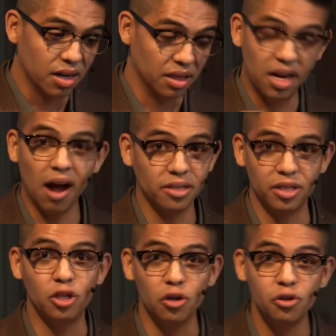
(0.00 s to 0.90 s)
the
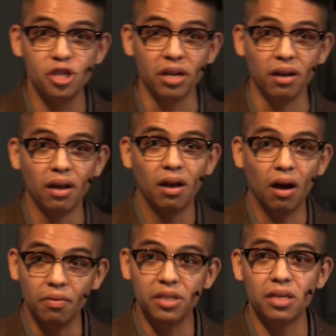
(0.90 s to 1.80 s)
constitution
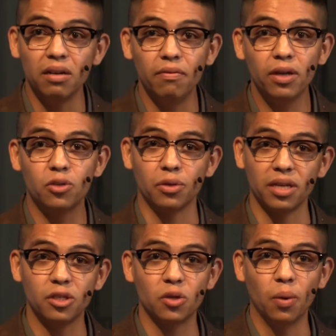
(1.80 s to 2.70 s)
of these individuals,
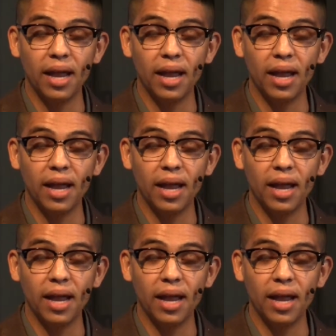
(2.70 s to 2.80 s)
and so